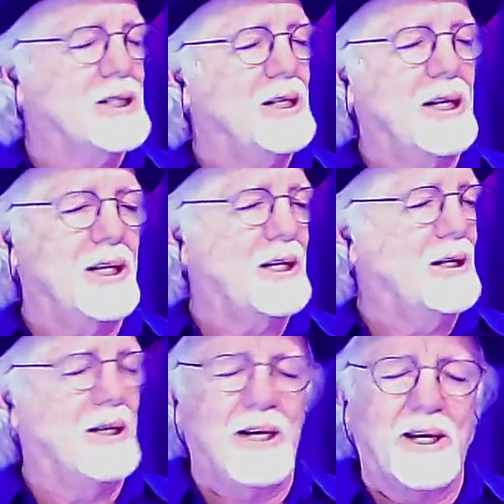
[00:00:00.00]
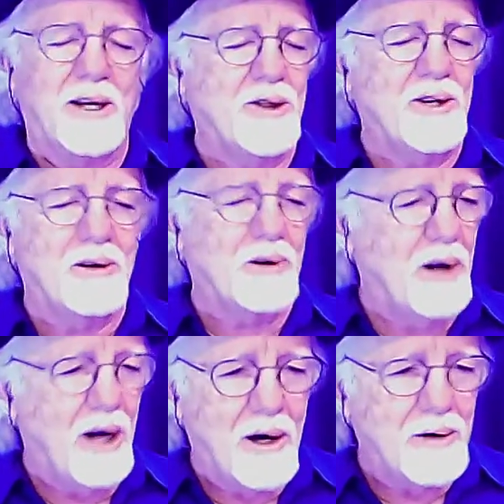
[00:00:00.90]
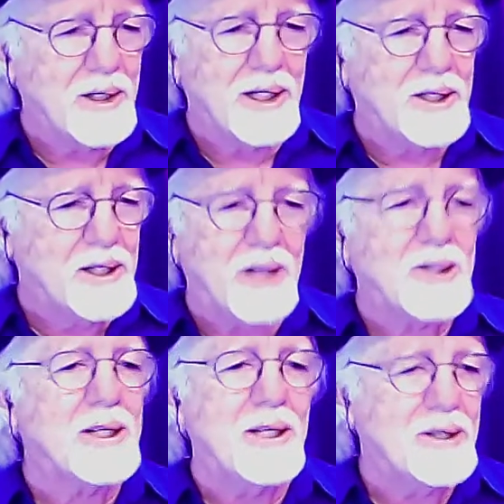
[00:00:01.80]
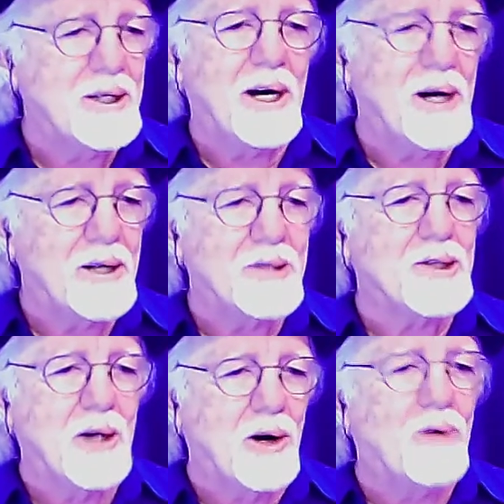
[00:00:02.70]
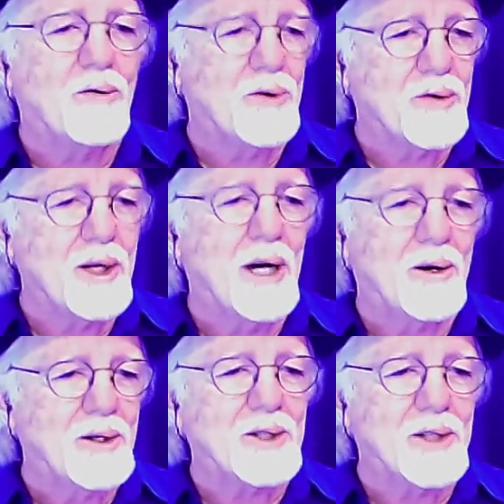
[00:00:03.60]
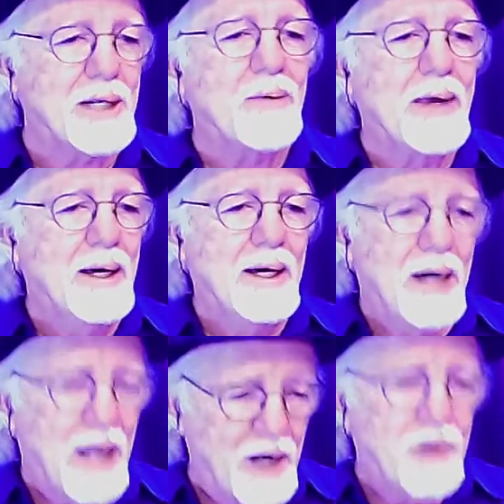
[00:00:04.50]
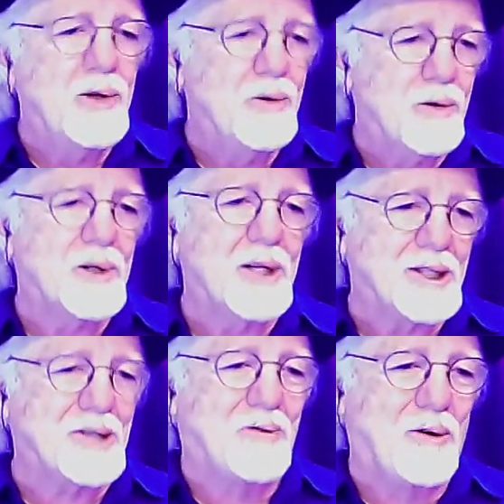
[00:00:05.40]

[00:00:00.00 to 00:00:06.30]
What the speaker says: like a thundercloud and doesn't let the audience go for 3 hours straight. And I knew you were destined for